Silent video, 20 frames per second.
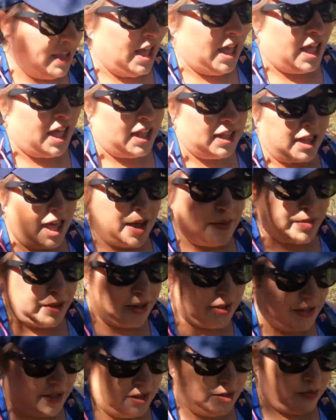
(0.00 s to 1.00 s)
a lot
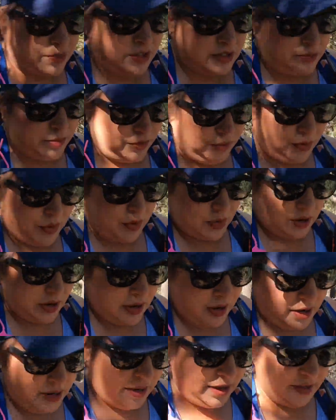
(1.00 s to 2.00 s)
better than it was before,
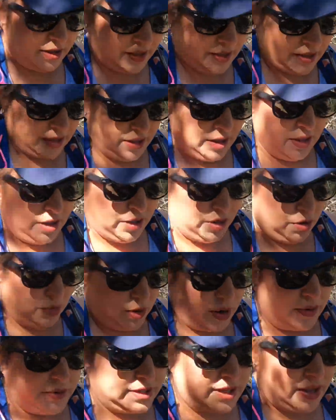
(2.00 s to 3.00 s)

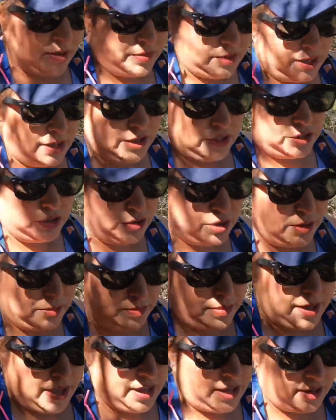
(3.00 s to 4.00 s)
where I was having extreme
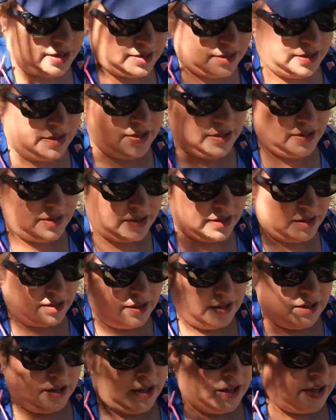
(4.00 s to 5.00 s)
pain
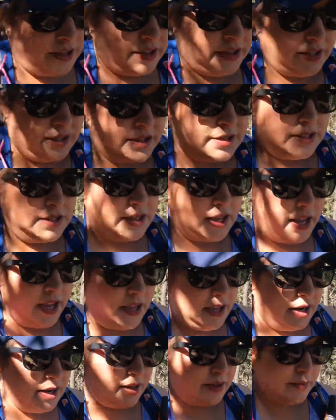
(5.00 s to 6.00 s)
on the
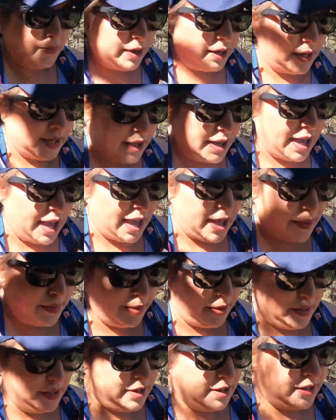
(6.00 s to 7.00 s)
inside of my kneecap.
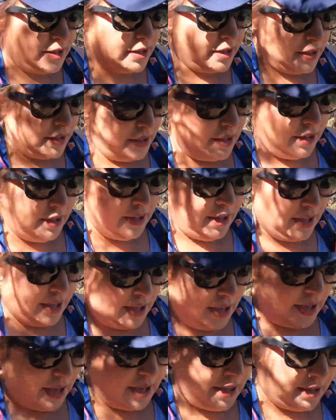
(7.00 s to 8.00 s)

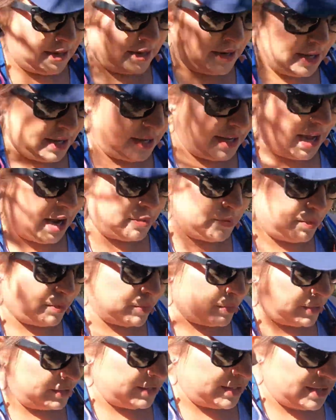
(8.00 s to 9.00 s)
And I can't remember
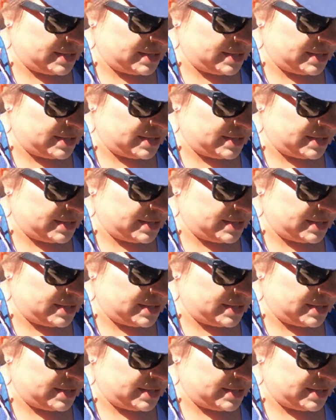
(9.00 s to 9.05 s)
what they